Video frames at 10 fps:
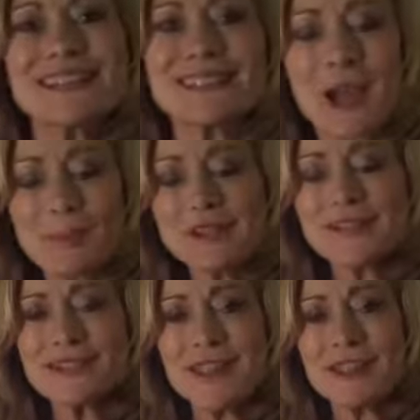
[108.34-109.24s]
and the topic
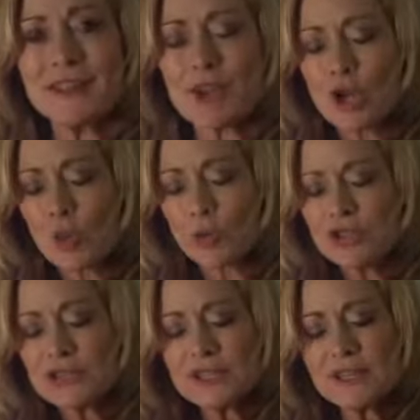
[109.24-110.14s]
today, we're
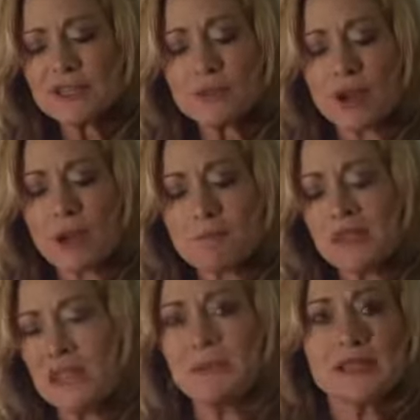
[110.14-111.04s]
just going to do it on
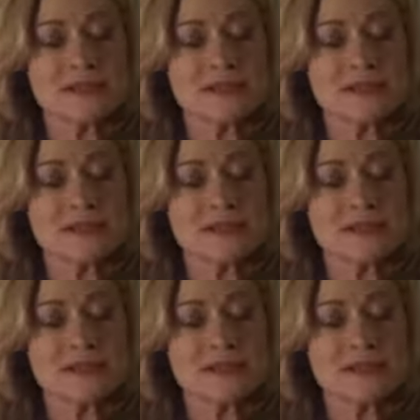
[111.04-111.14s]
me